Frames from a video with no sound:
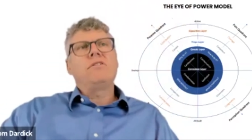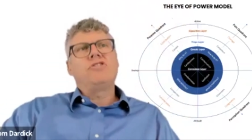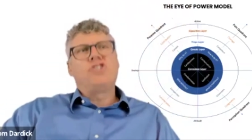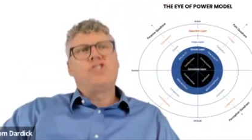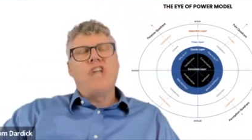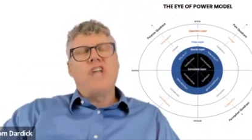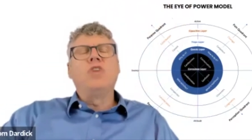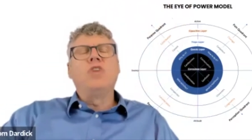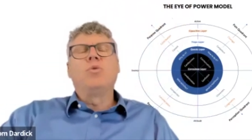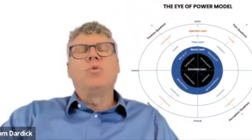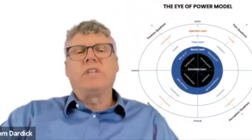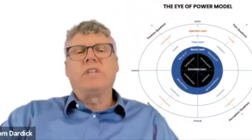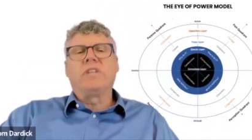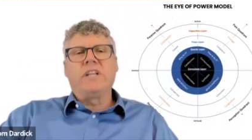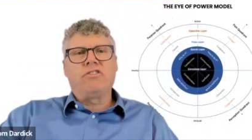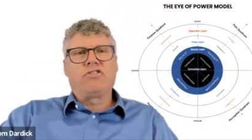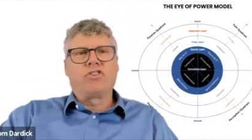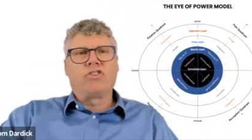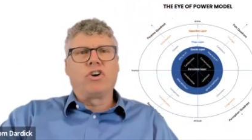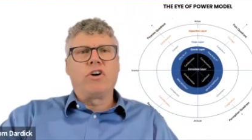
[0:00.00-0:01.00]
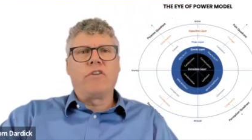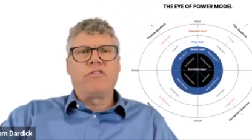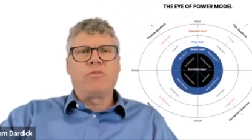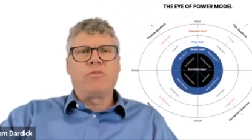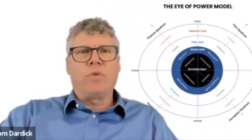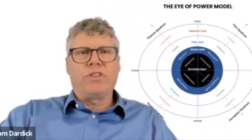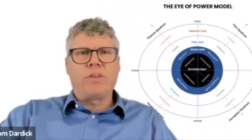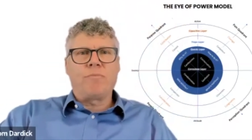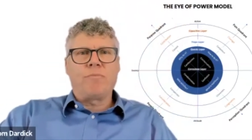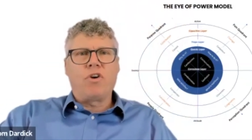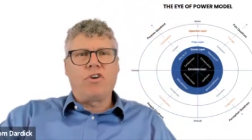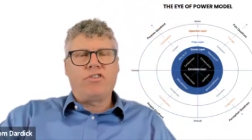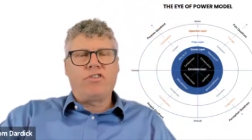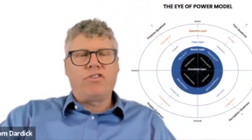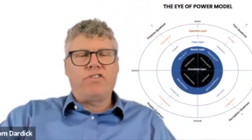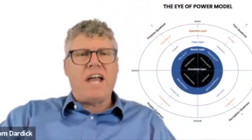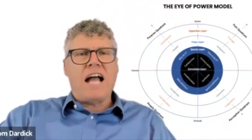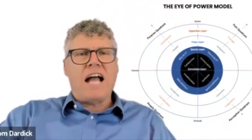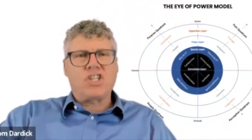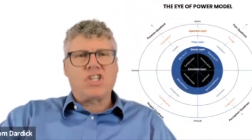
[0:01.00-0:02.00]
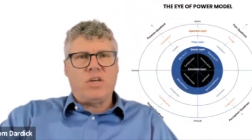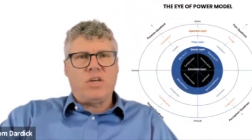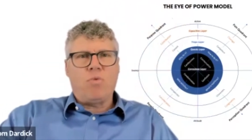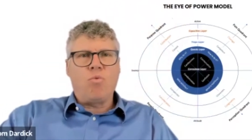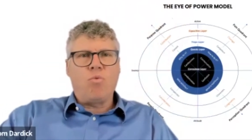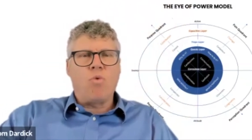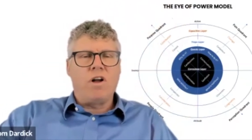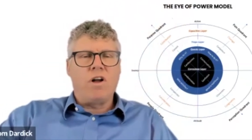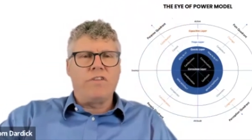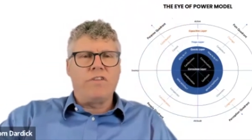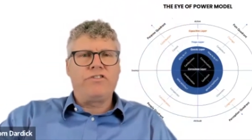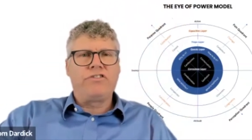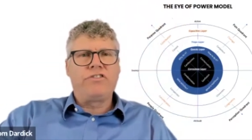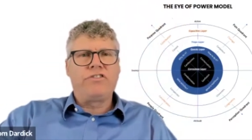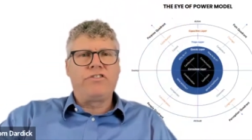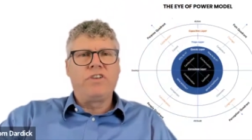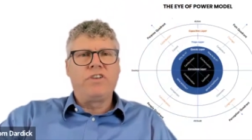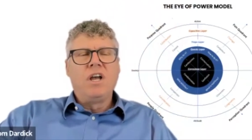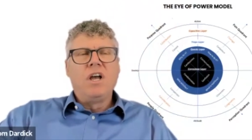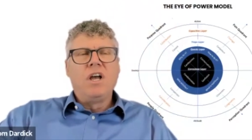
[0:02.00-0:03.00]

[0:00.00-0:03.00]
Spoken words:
genuinely serves what the person actually wants,